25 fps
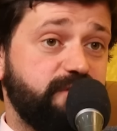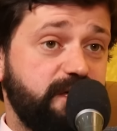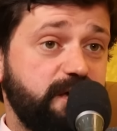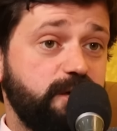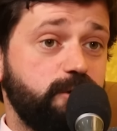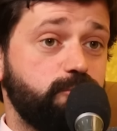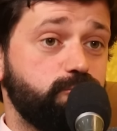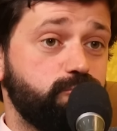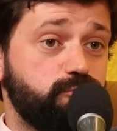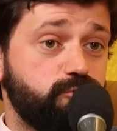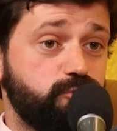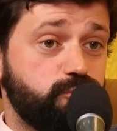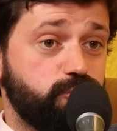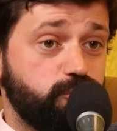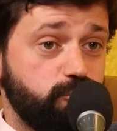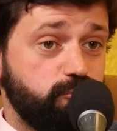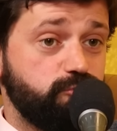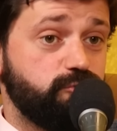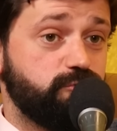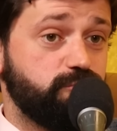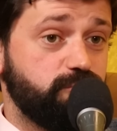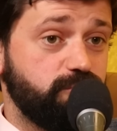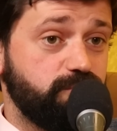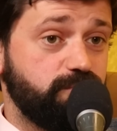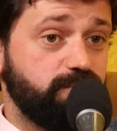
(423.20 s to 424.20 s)
think you
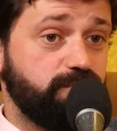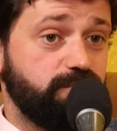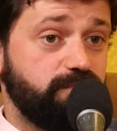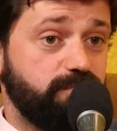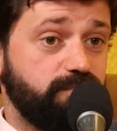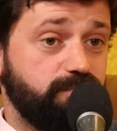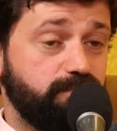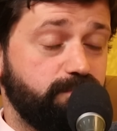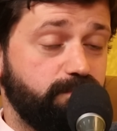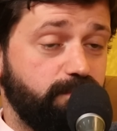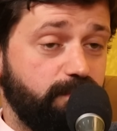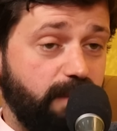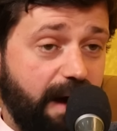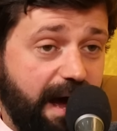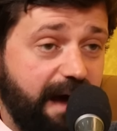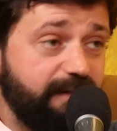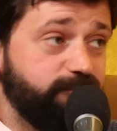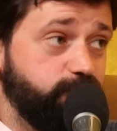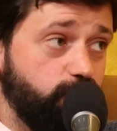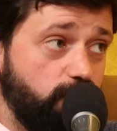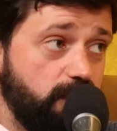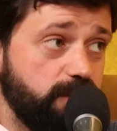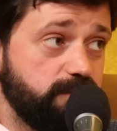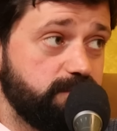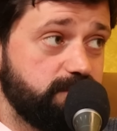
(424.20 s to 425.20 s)
should
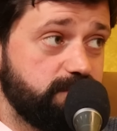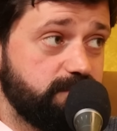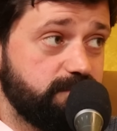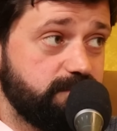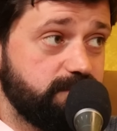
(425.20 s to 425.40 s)
have one.